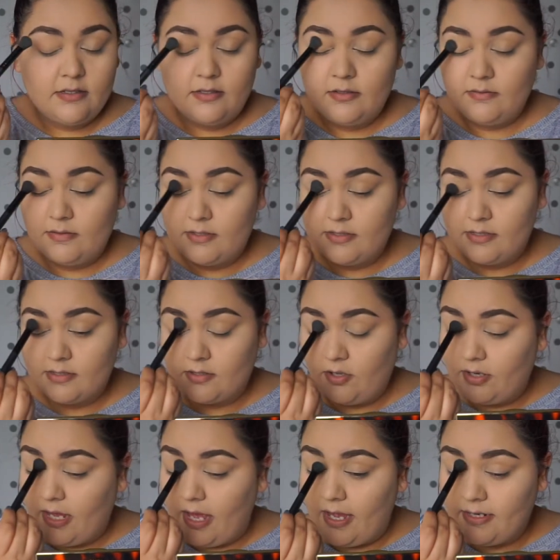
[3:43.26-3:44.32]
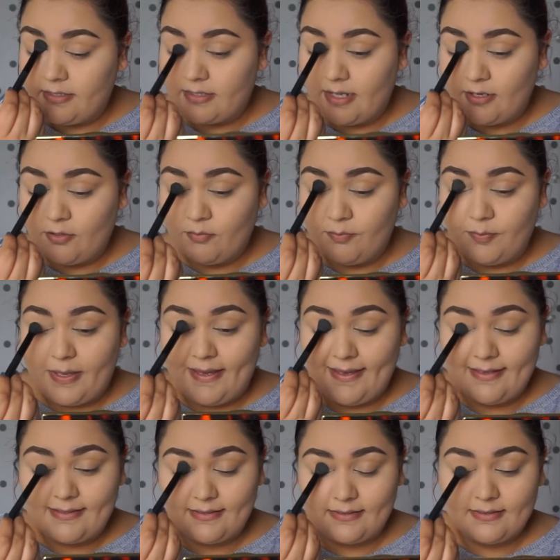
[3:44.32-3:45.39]
what is this called? Eyeshadow
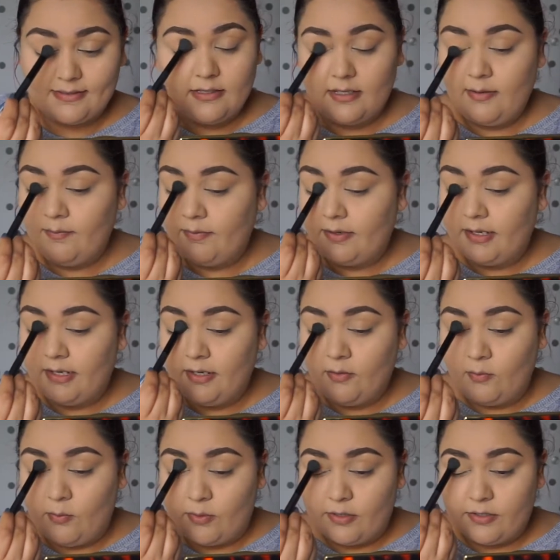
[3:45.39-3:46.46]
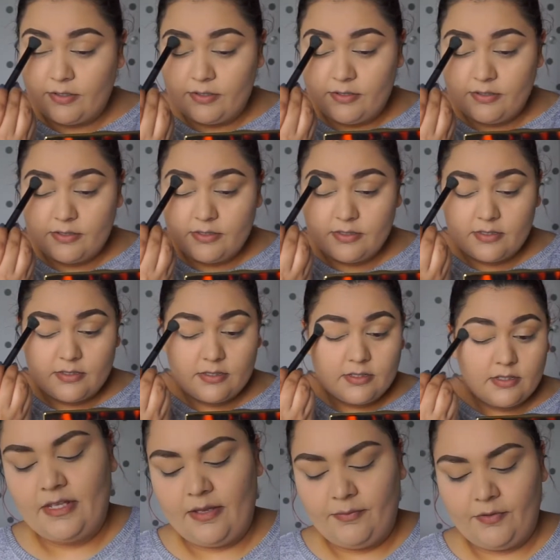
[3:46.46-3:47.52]
base. keep forgetting words.
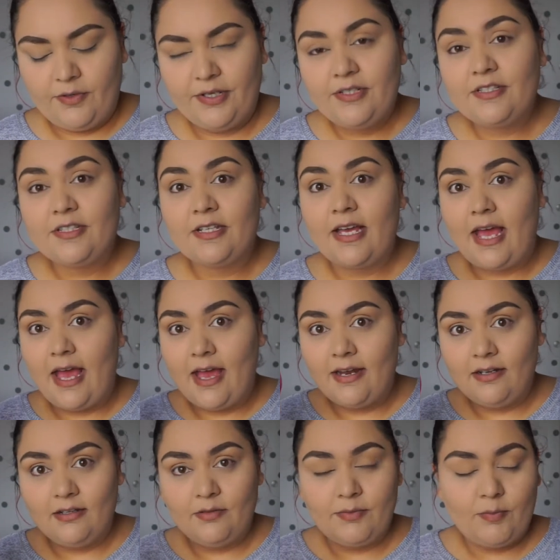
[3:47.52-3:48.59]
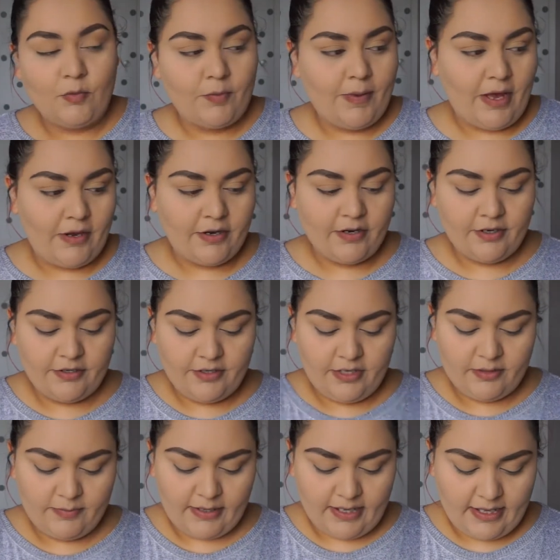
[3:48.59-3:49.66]
I'm going to add a little bit more powder
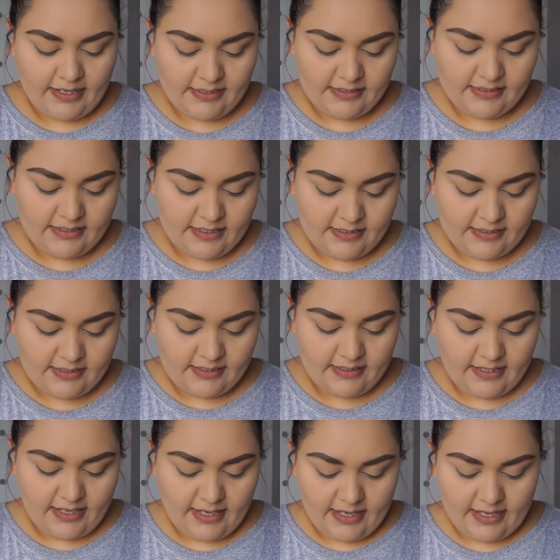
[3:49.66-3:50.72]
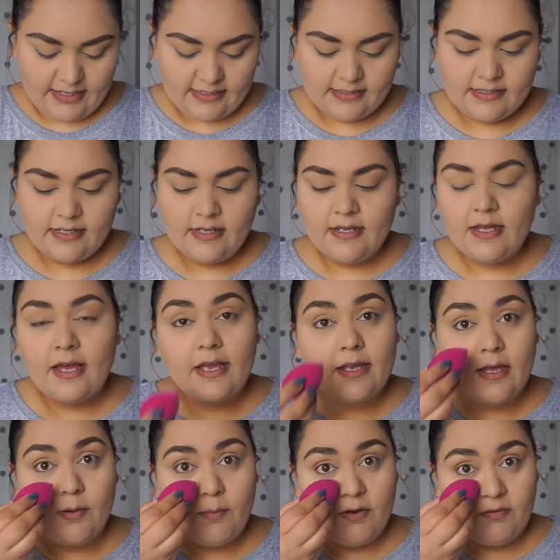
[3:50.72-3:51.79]
underneath my eyes just in case I
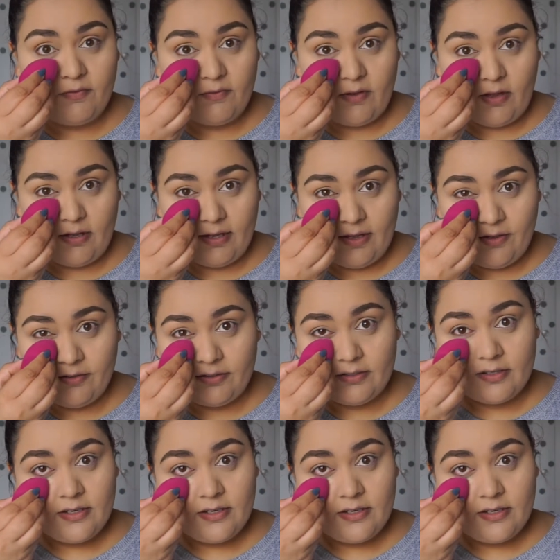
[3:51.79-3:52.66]
get a bit of fallout.